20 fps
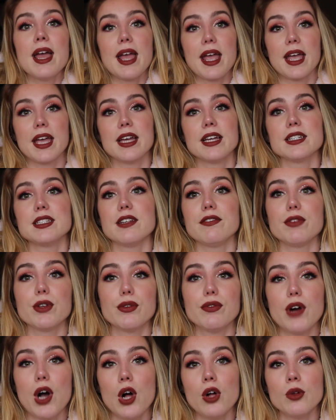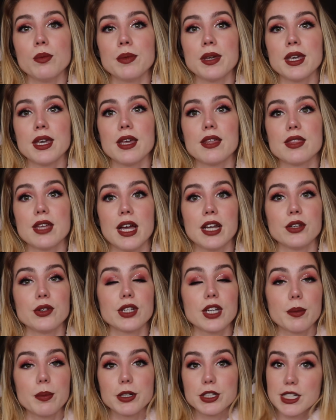and if you follow me, then you
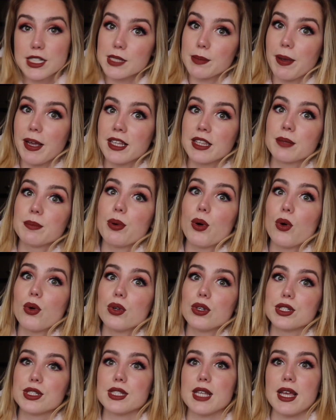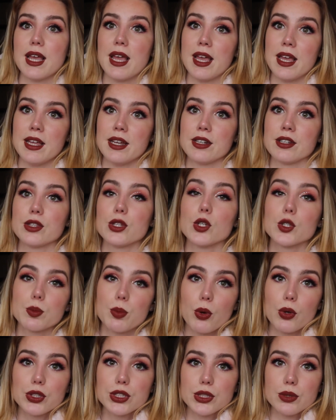can participate in the polls, and those
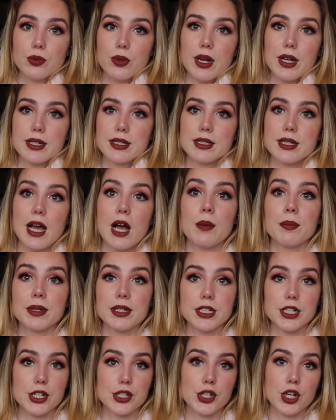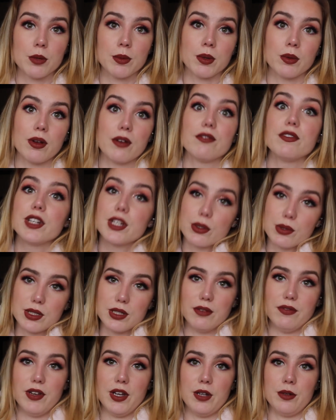polls are what help me to determine what videos
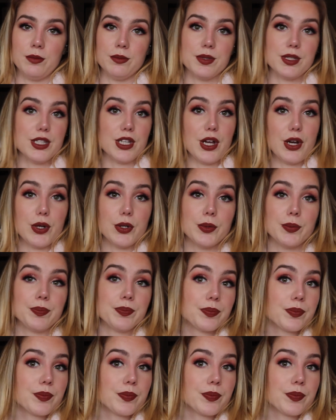to film, so